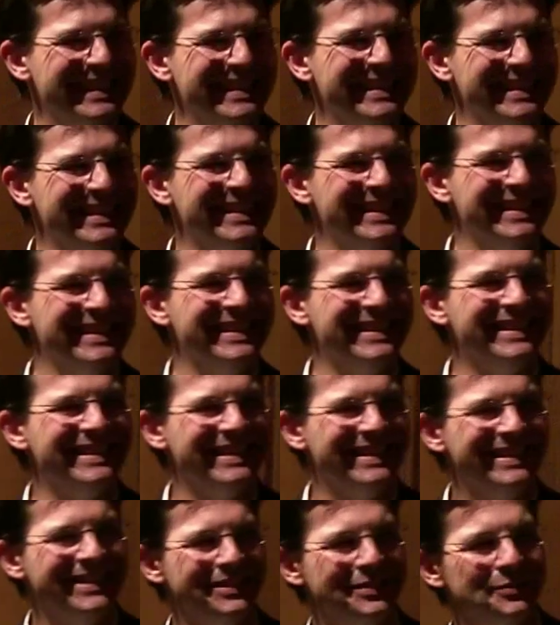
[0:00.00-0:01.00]
there's a lot
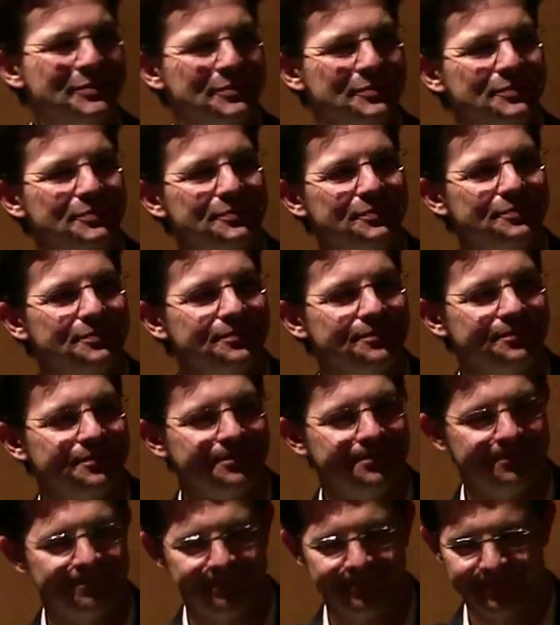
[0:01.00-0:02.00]
of
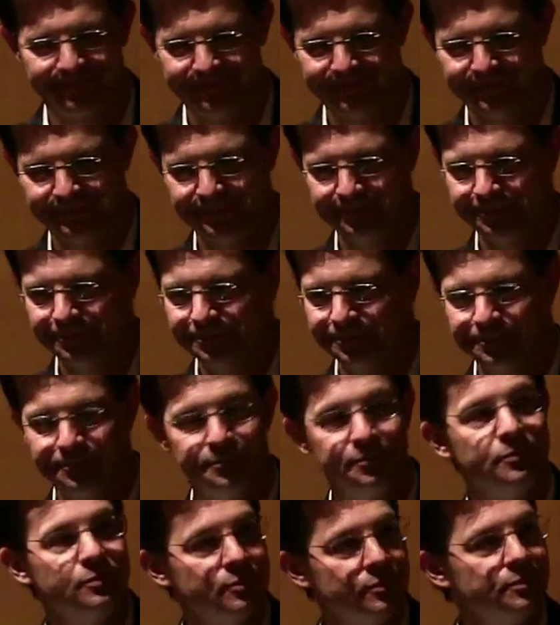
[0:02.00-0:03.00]
interest in
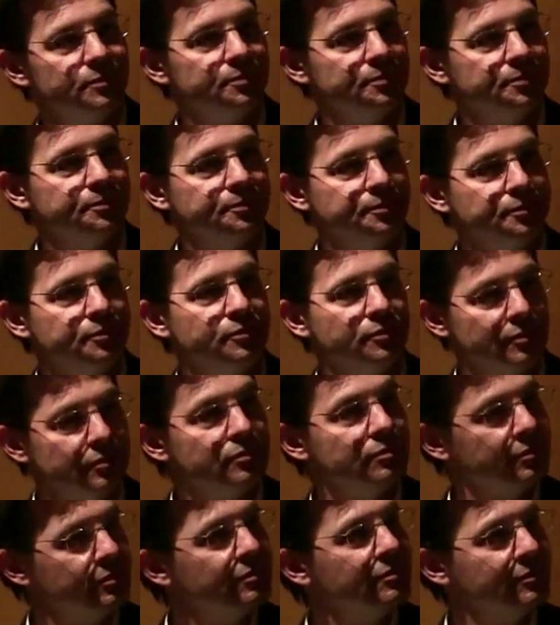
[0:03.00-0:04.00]
this as an
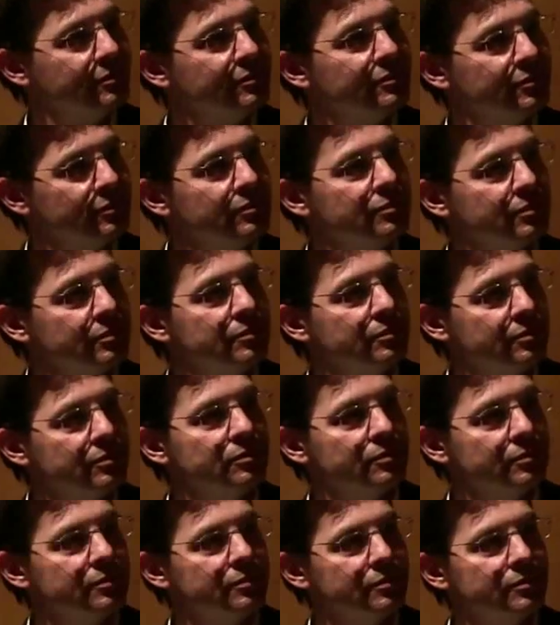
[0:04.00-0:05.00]
alternative
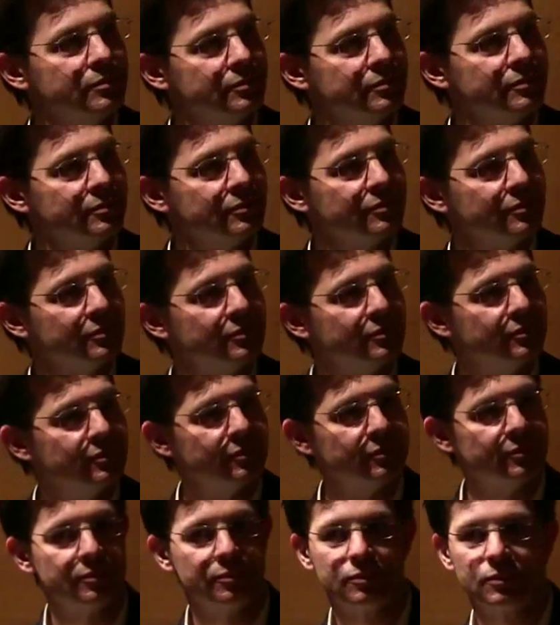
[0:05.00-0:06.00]
route.
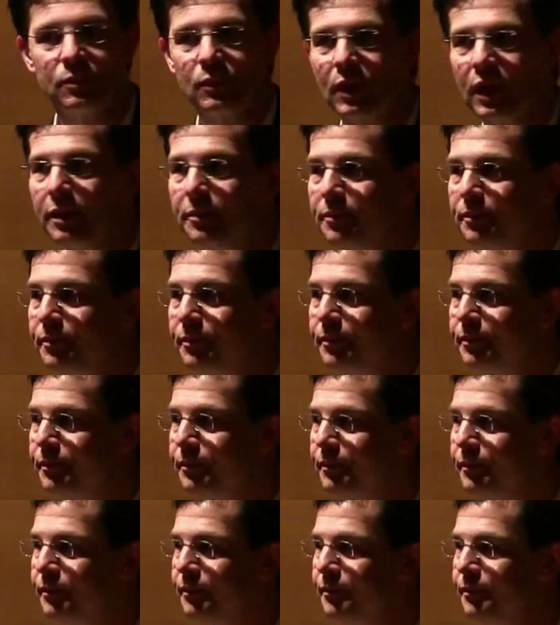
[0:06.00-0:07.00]
Okay. Any other
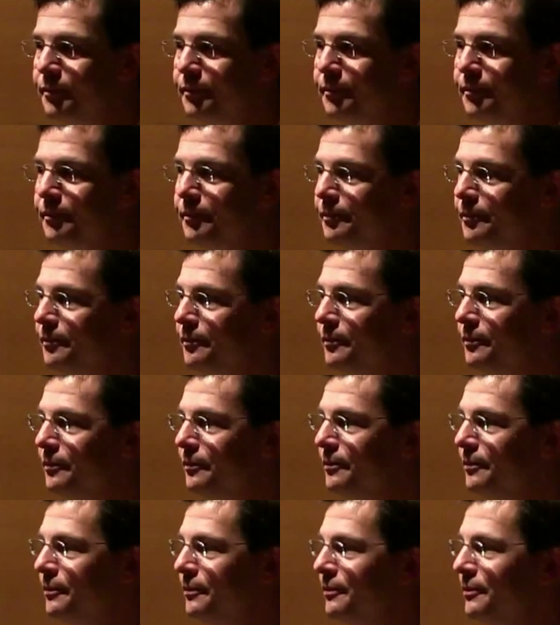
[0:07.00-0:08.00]
questions?
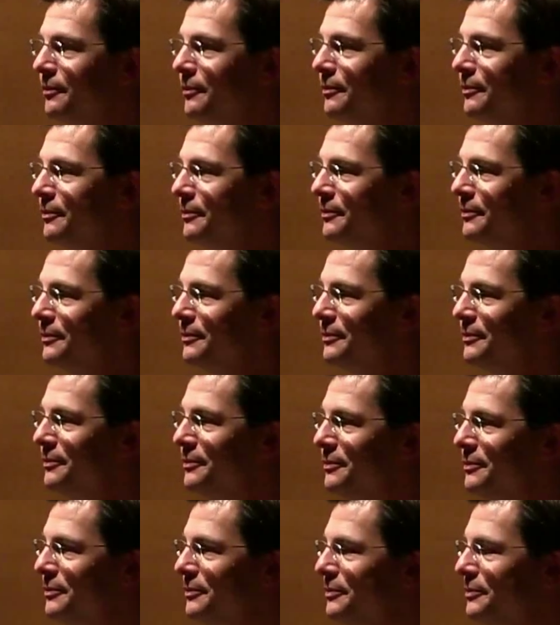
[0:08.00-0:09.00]
Yes, so...
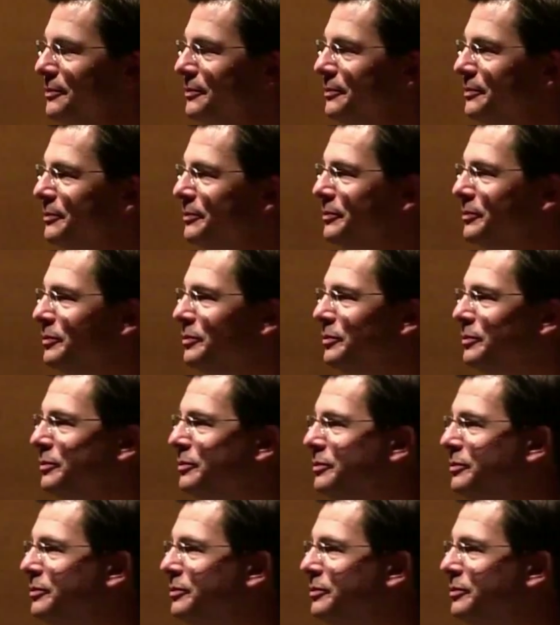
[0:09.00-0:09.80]
Please.